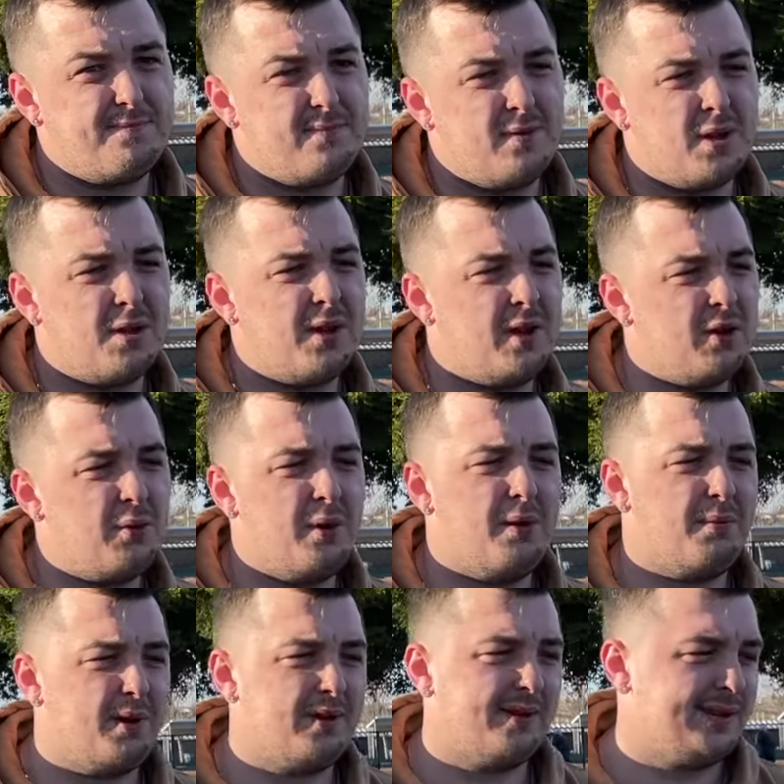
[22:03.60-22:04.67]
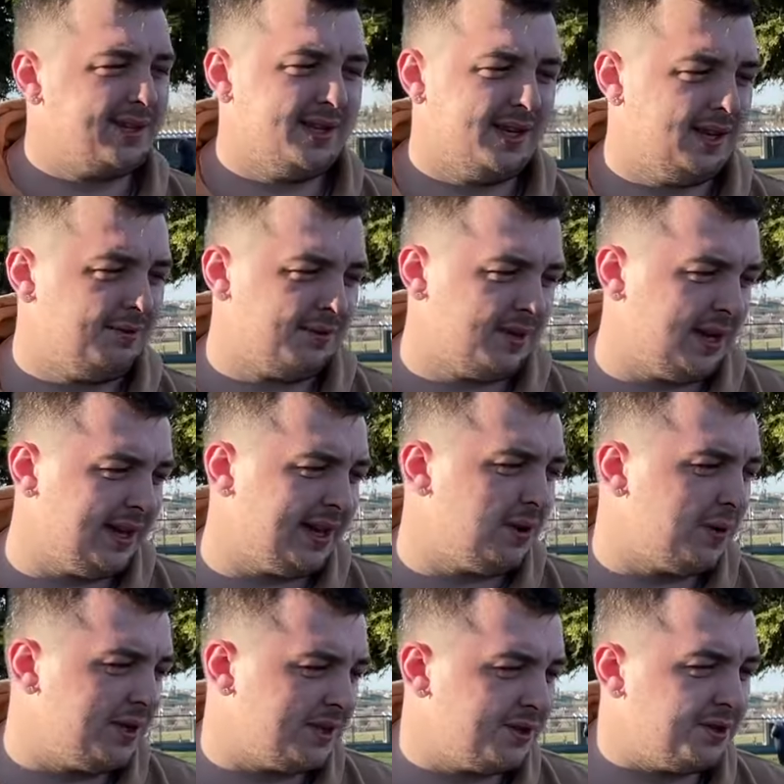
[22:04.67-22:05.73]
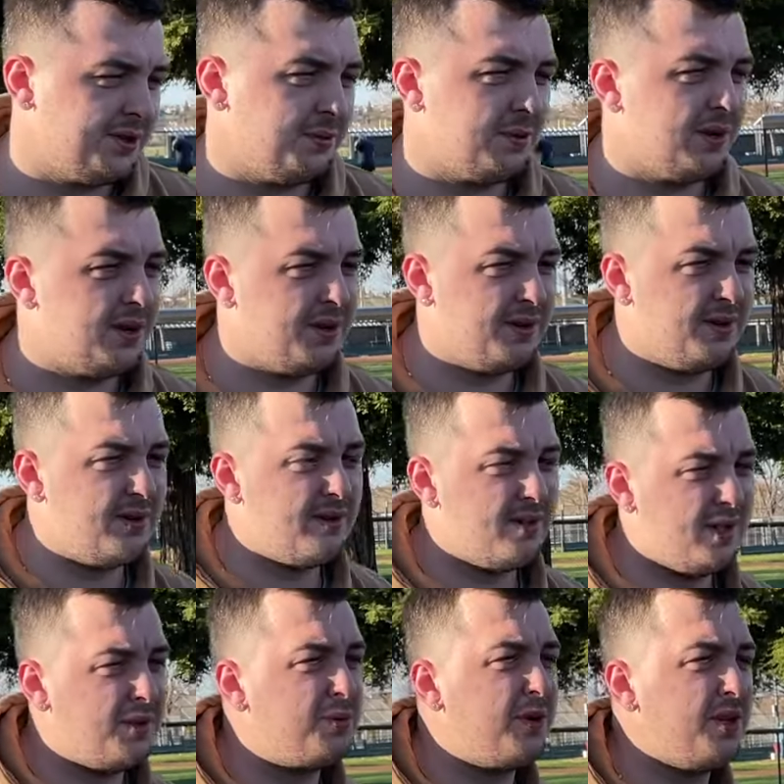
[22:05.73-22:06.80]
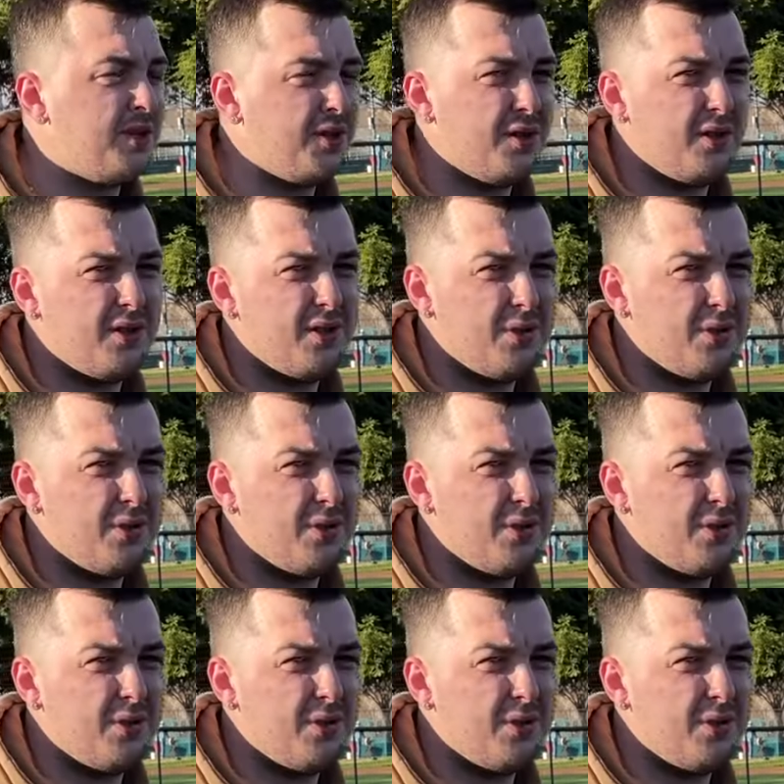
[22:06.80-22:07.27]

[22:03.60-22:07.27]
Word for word: it'll weigh about the same. I think it weighs 3,100. Okay. Weighs 32.